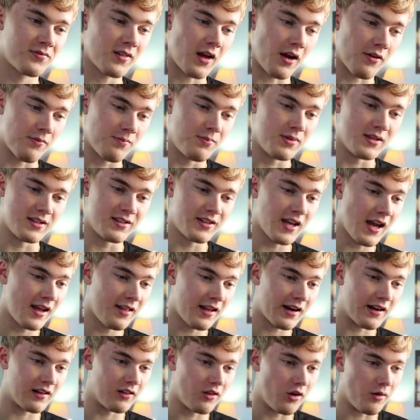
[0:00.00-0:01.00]
I've been saying
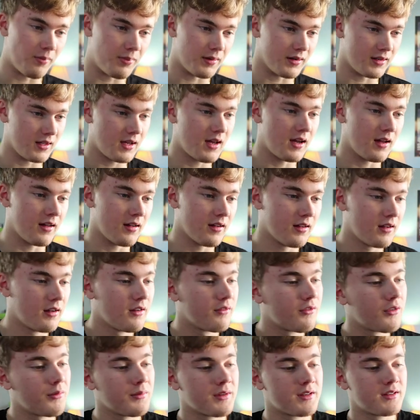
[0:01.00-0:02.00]
that a lot, but yeah,
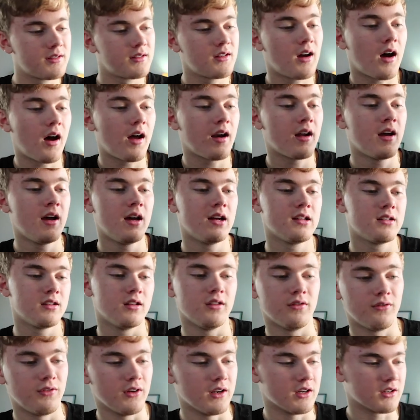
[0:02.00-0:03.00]
from the start to
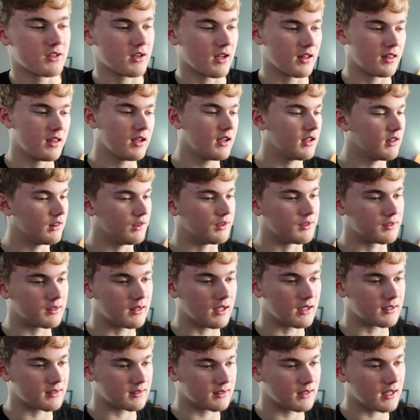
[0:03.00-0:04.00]
the finish, I think
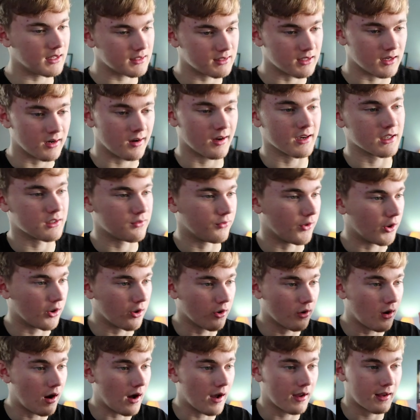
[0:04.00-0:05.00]
that's a nice
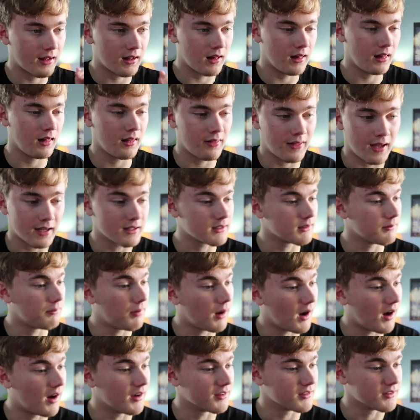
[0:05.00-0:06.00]
photo. That's a
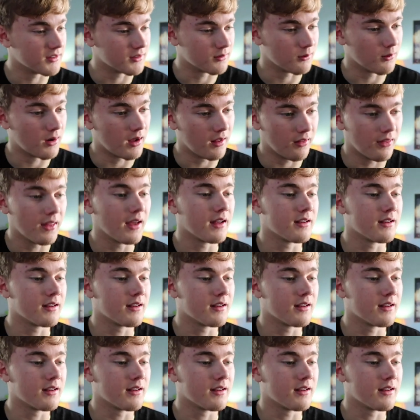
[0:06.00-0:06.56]
pass as well.